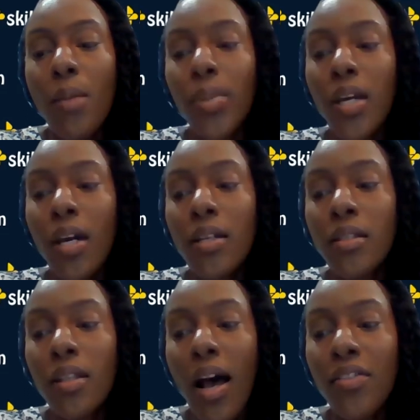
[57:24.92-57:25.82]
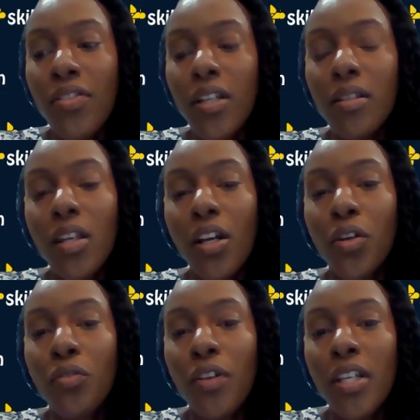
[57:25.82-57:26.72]
because I think to a
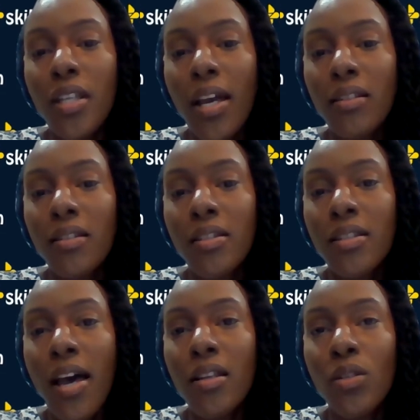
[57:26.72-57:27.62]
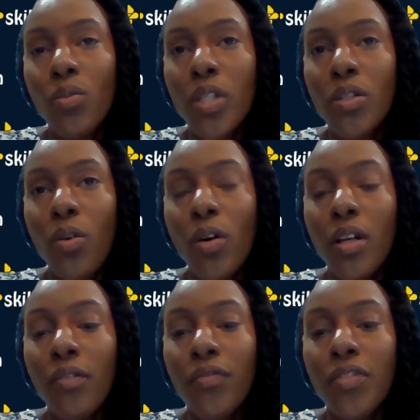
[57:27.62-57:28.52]
great extent, we sort
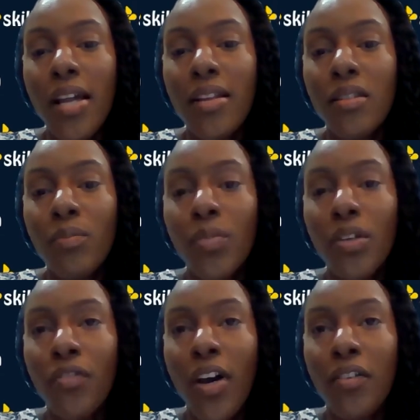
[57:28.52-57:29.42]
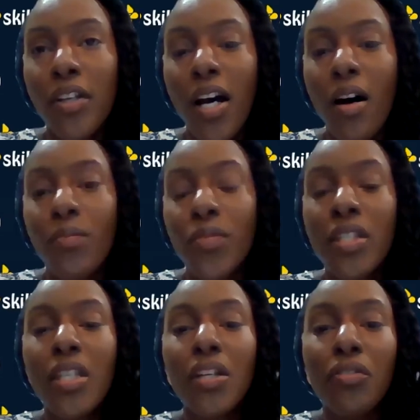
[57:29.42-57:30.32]
of tend to be very
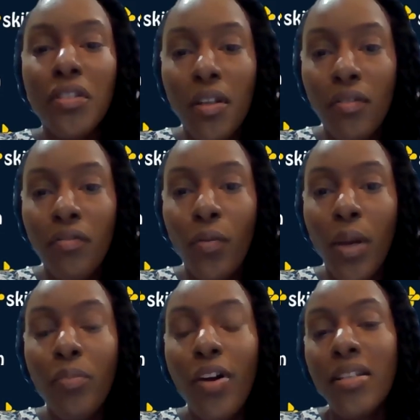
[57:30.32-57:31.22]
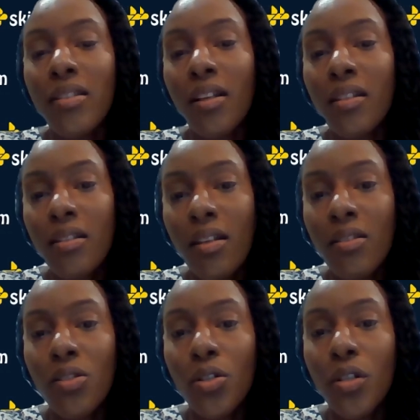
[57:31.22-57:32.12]
secretive where pricing is
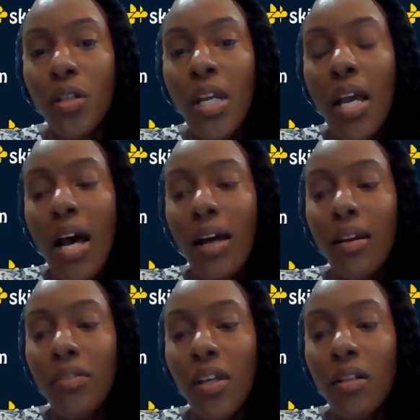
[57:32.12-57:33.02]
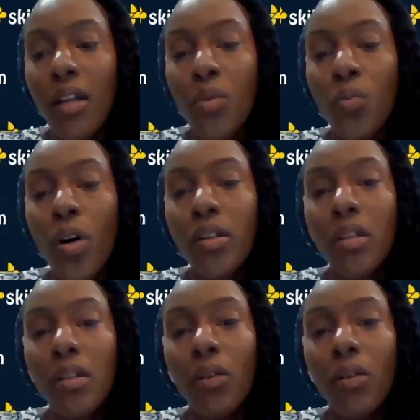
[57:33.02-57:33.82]
concerned. And I think that one of